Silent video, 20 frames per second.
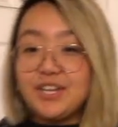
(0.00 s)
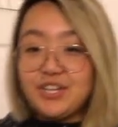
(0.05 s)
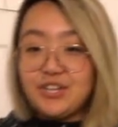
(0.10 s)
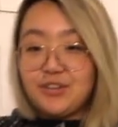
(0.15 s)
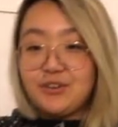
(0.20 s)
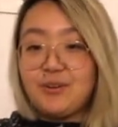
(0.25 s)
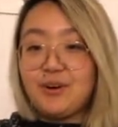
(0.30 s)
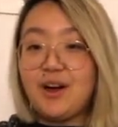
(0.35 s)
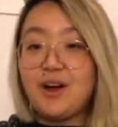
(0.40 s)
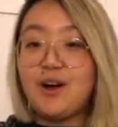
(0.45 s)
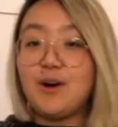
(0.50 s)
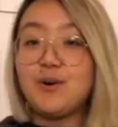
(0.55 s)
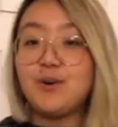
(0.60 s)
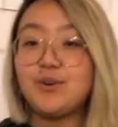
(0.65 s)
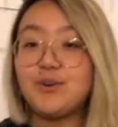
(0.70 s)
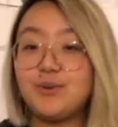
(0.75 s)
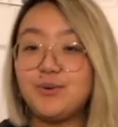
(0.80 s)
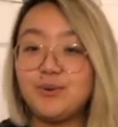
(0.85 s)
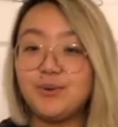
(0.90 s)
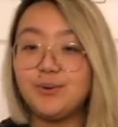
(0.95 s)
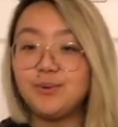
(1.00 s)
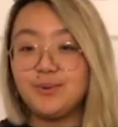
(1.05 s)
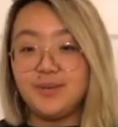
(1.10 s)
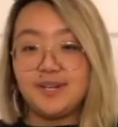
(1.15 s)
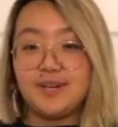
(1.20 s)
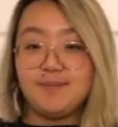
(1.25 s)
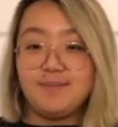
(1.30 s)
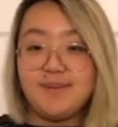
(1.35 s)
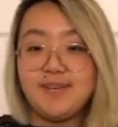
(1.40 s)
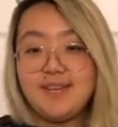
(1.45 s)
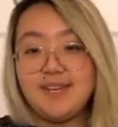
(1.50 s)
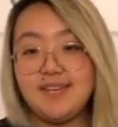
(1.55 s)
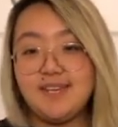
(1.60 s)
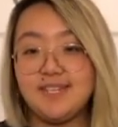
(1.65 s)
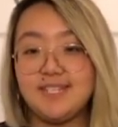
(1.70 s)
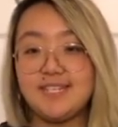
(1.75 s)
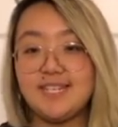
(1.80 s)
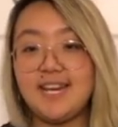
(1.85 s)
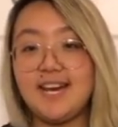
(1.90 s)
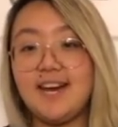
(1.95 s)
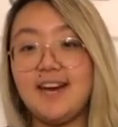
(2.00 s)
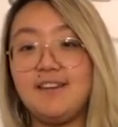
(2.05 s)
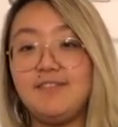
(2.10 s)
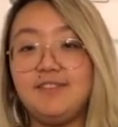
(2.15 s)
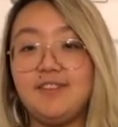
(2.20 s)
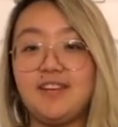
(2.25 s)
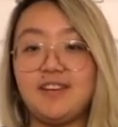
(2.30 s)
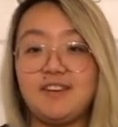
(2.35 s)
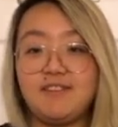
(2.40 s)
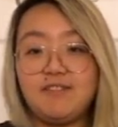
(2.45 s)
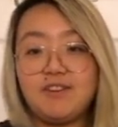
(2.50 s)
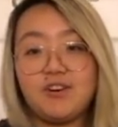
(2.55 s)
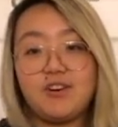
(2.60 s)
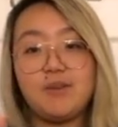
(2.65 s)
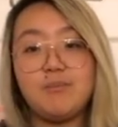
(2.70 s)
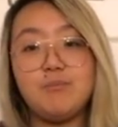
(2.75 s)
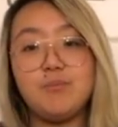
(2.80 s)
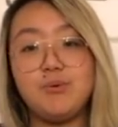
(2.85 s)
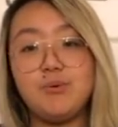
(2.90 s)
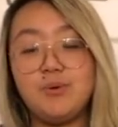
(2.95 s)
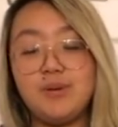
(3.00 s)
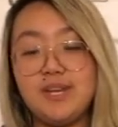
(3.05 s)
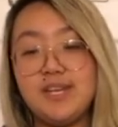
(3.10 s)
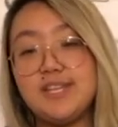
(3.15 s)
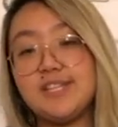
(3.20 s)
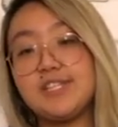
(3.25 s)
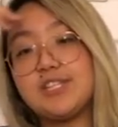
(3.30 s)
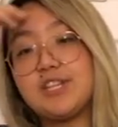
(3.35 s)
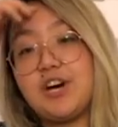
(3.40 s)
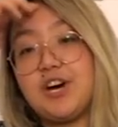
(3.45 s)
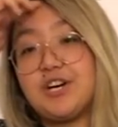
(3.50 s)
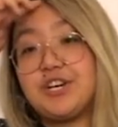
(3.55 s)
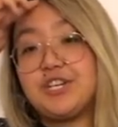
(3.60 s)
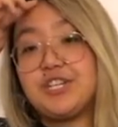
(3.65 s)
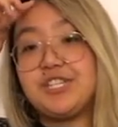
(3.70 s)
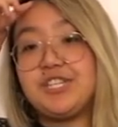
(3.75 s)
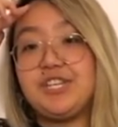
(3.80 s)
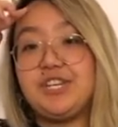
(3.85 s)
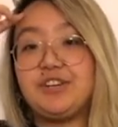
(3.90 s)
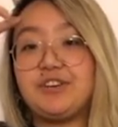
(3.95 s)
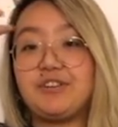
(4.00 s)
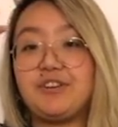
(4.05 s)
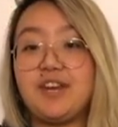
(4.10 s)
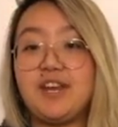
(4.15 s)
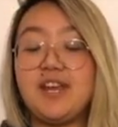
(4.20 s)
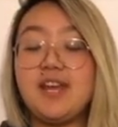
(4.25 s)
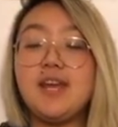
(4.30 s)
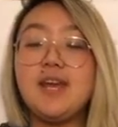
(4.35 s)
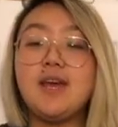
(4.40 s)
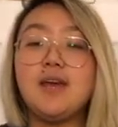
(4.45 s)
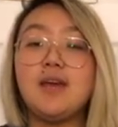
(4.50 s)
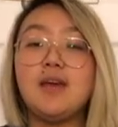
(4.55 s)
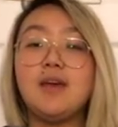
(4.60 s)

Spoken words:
you know, how cool would it be to have like a very moody Scottish scenery